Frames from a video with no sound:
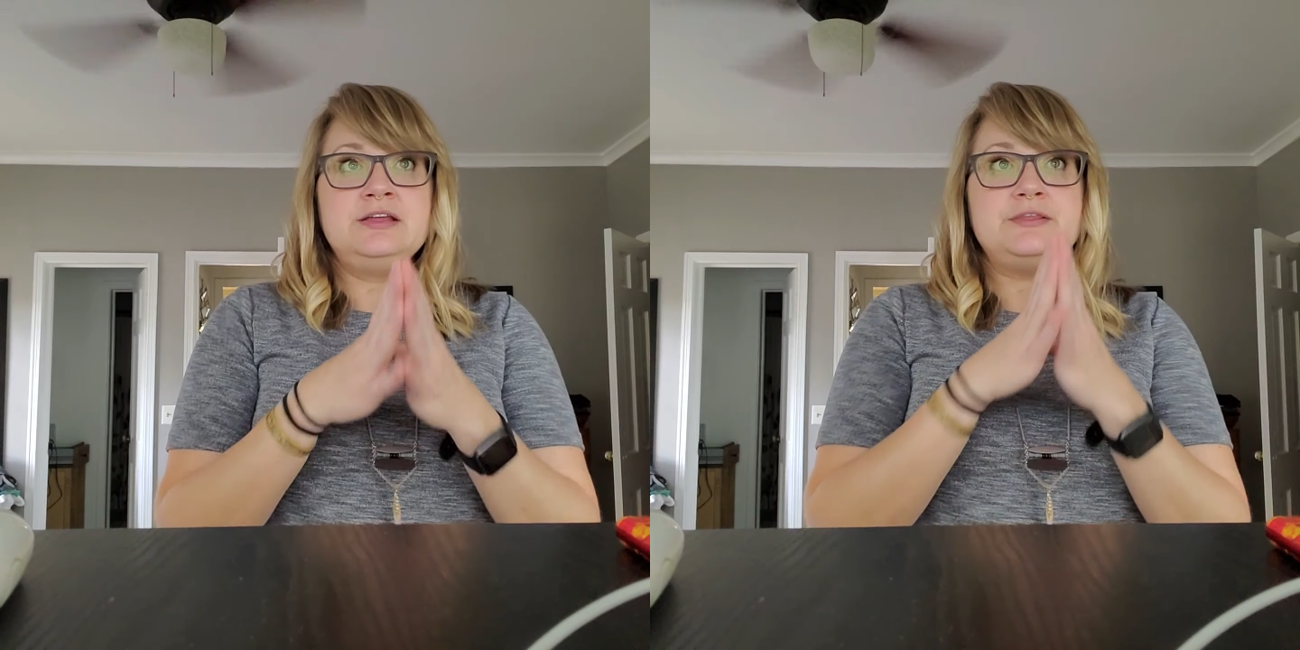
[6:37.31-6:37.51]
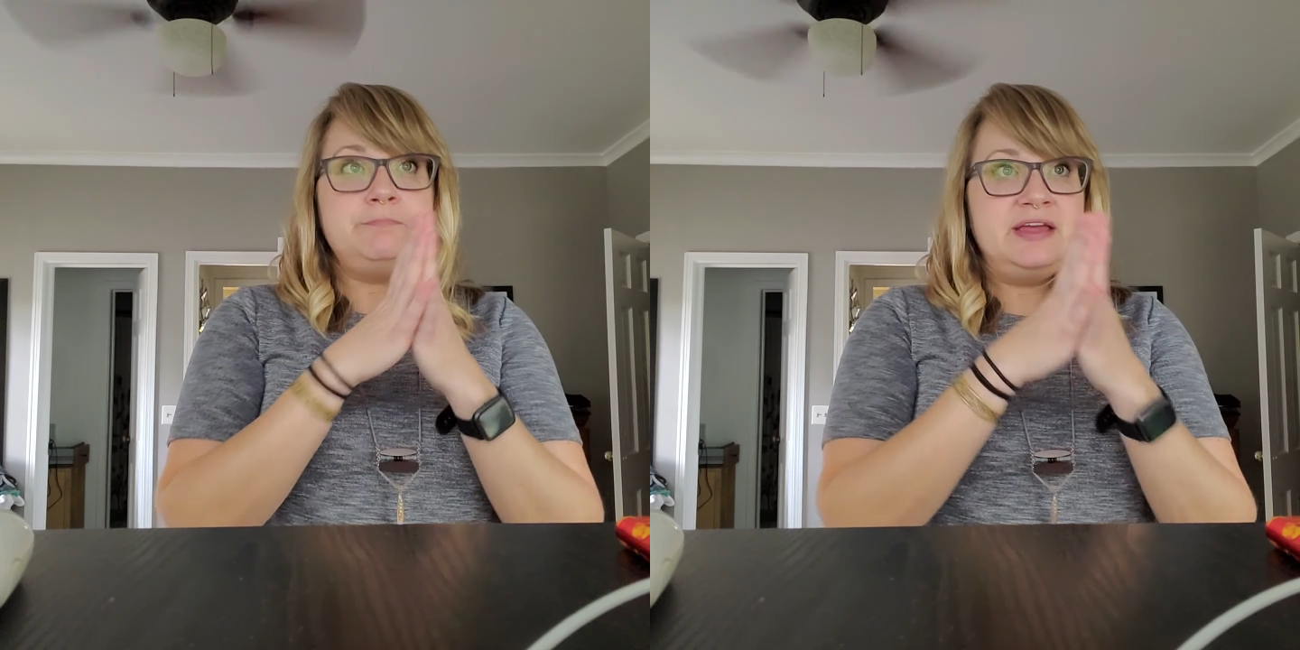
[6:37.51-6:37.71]

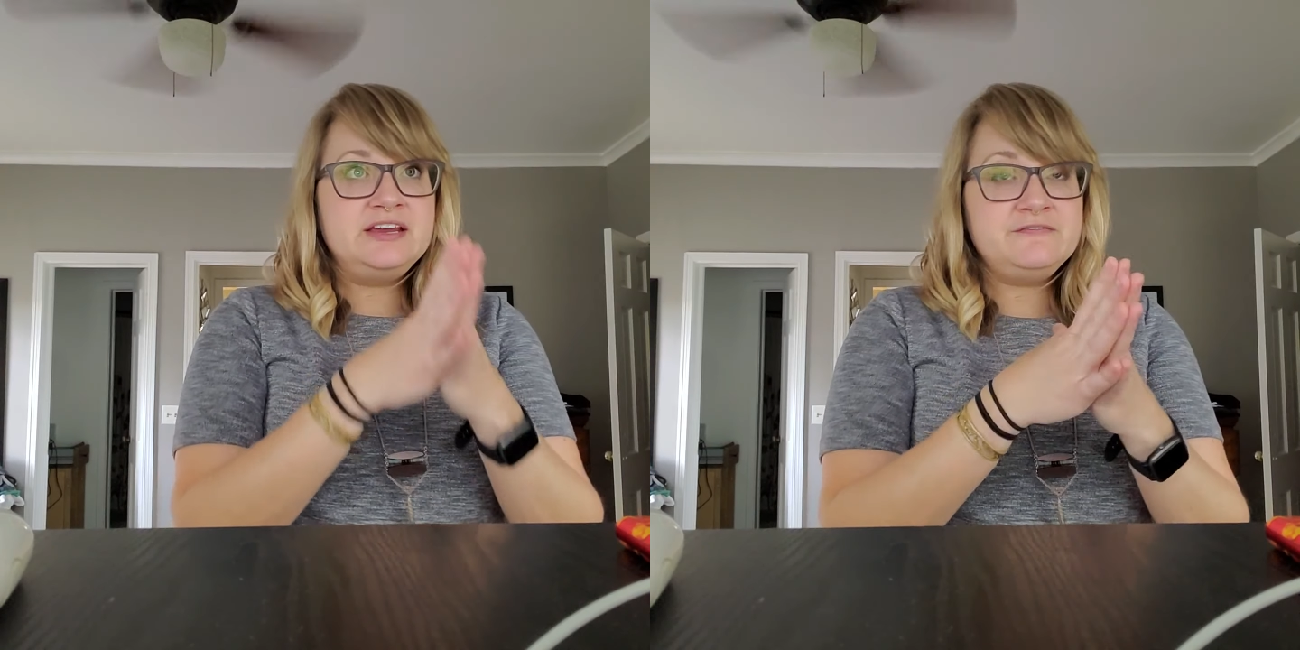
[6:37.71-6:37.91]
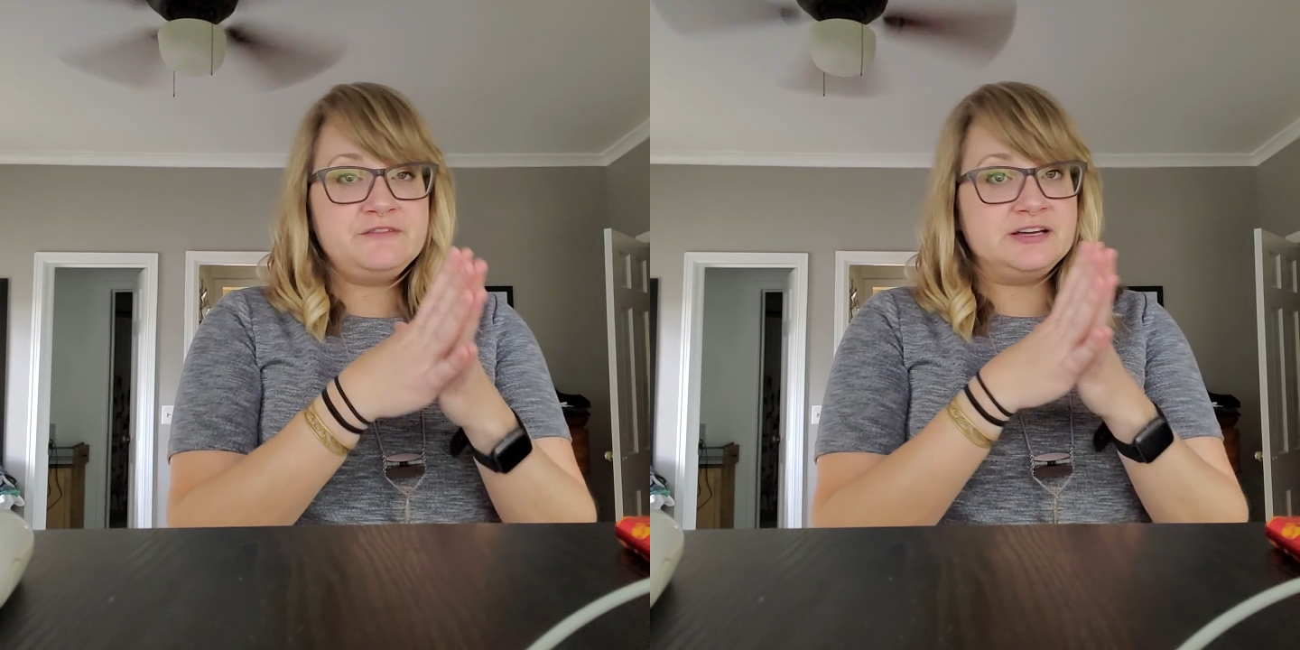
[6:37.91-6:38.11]
The main
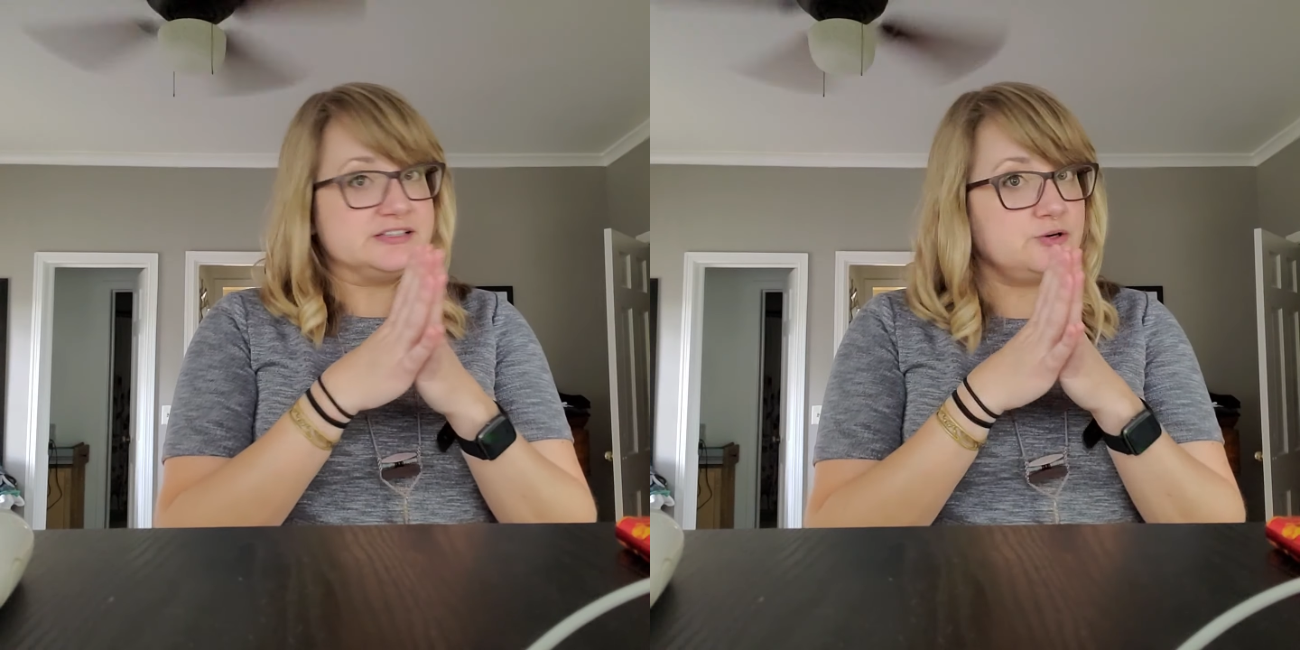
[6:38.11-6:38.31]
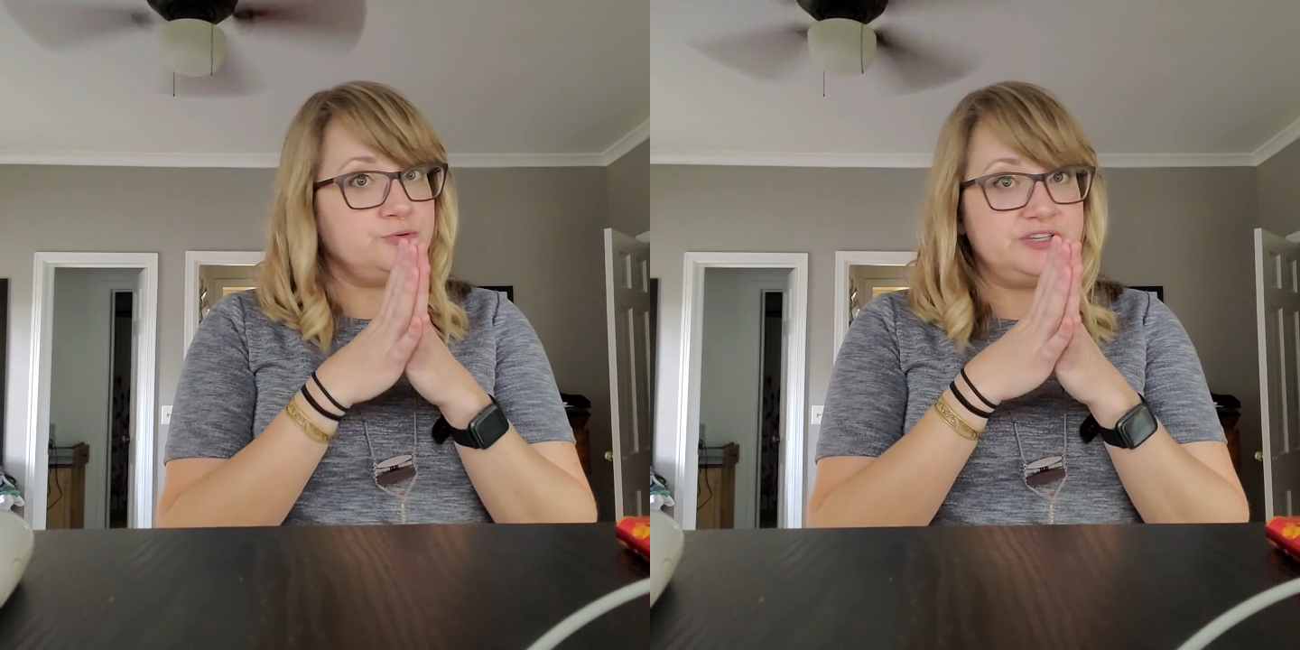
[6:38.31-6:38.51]

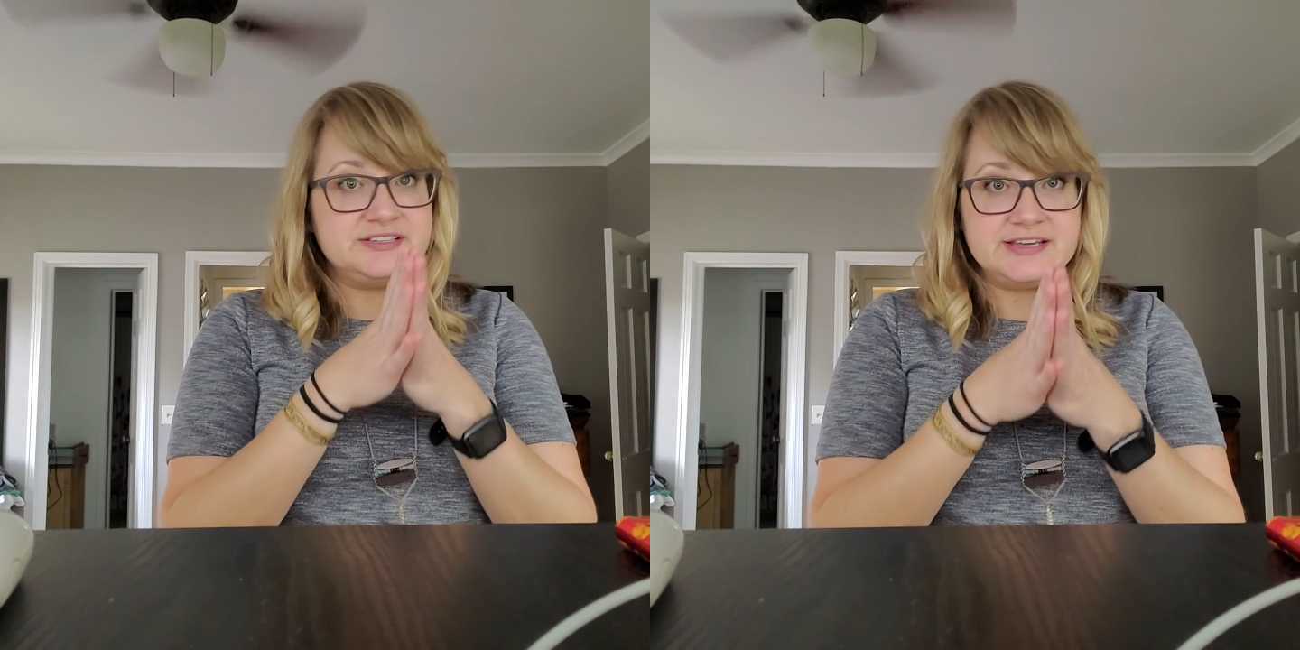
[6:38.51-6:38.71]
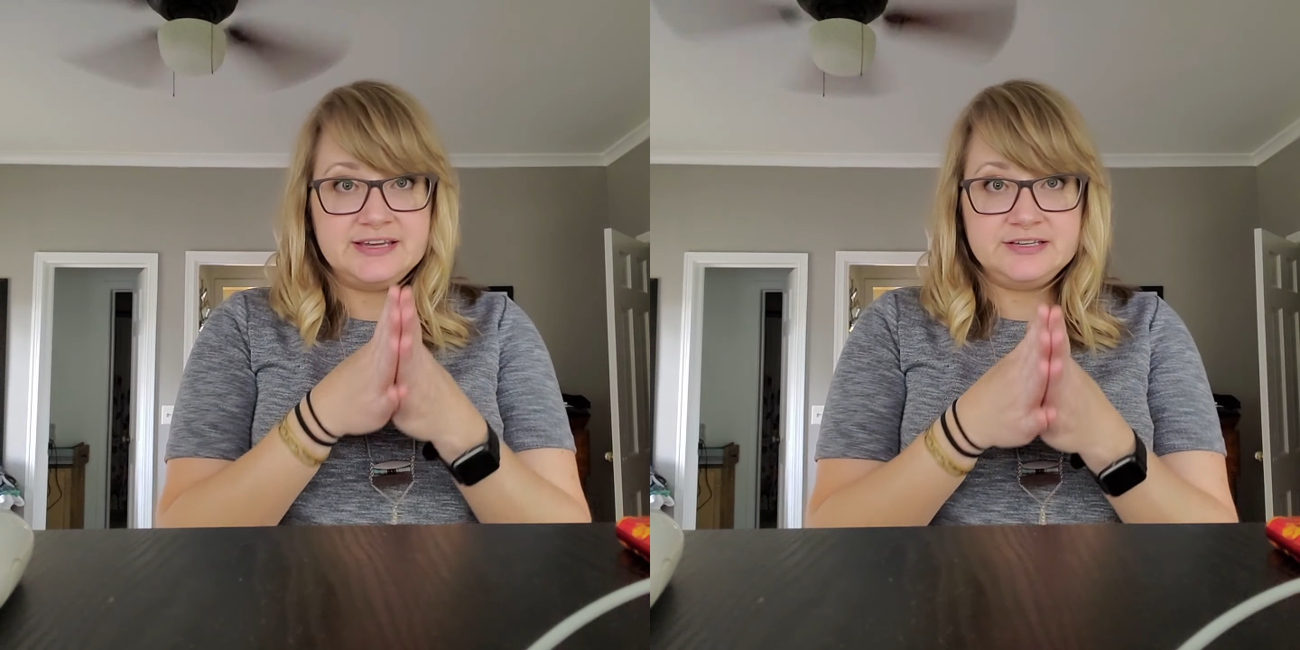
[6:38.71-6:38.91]
effects only
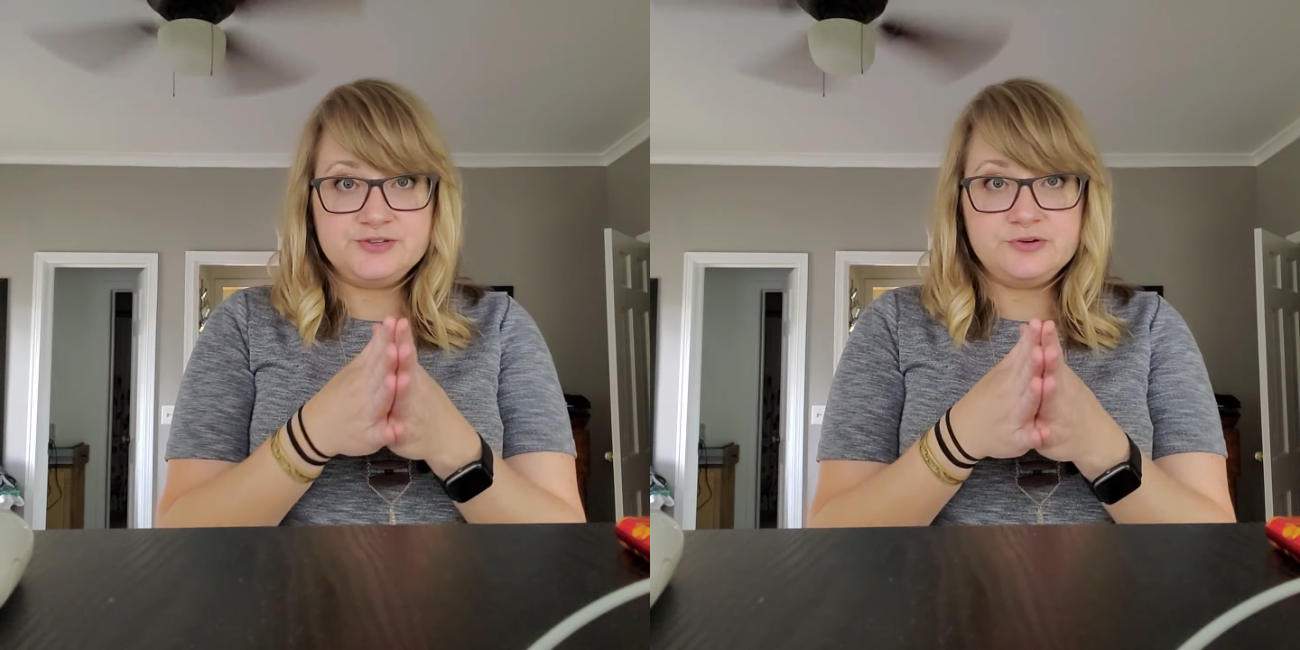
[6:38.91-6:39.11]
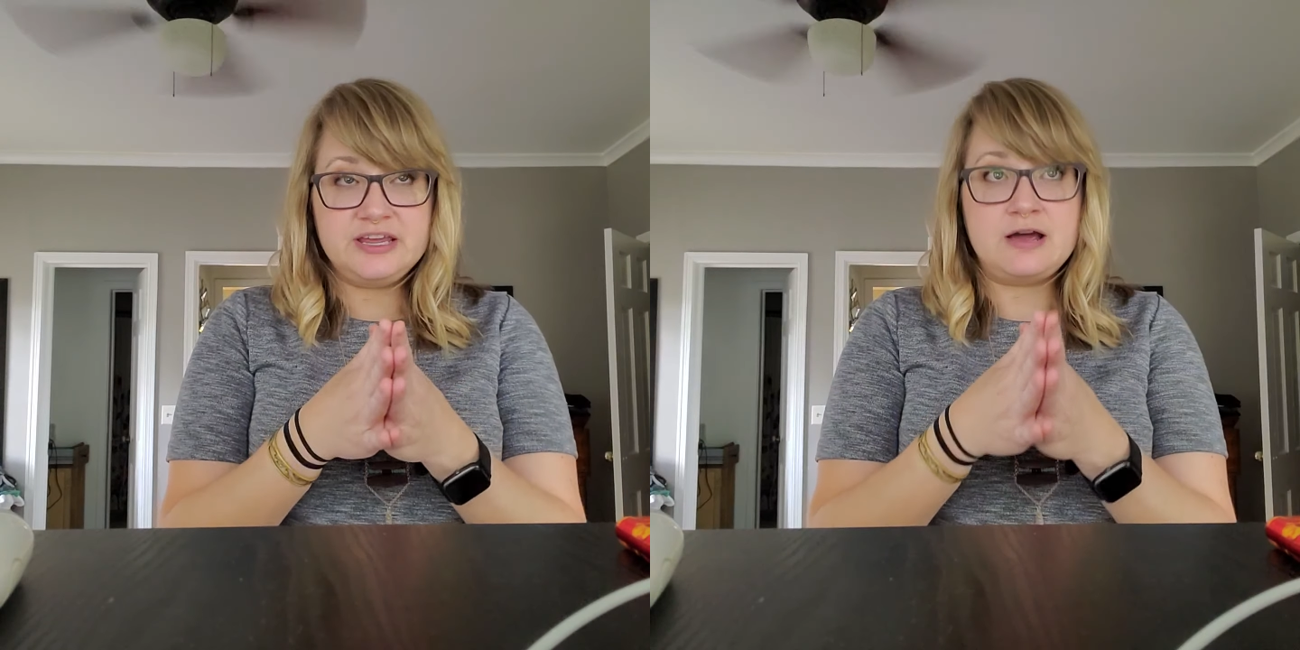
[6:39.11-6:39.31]
take
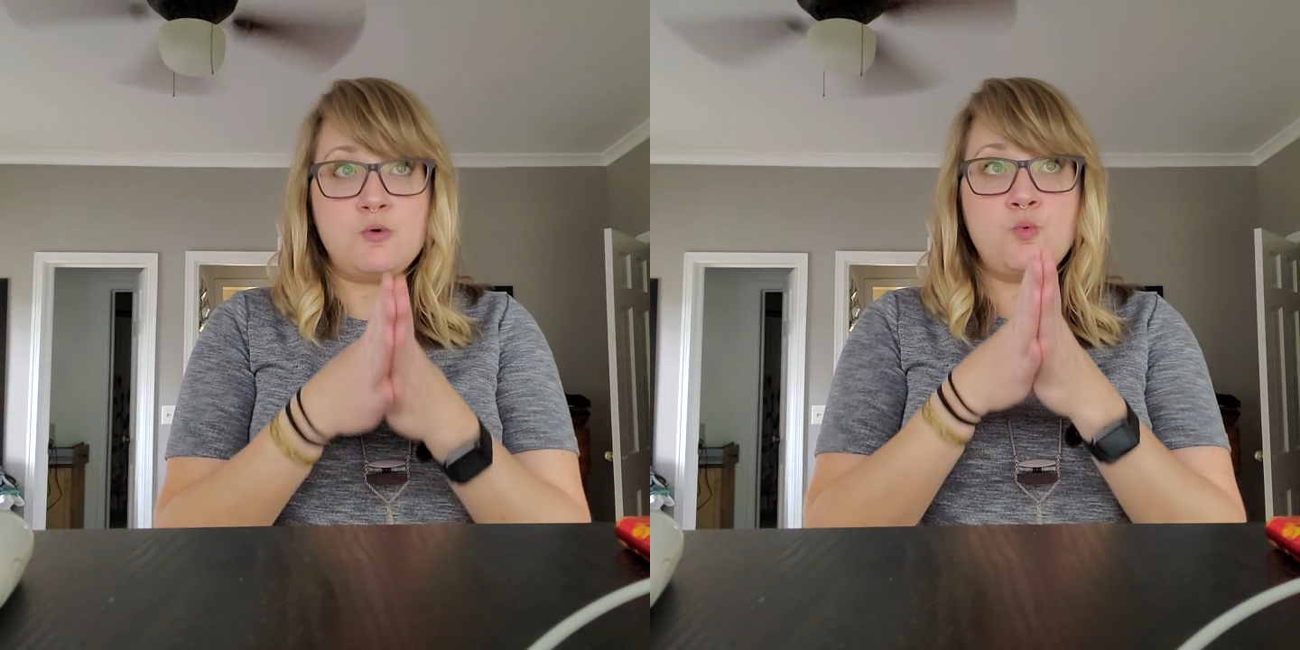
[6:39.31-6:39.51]
into account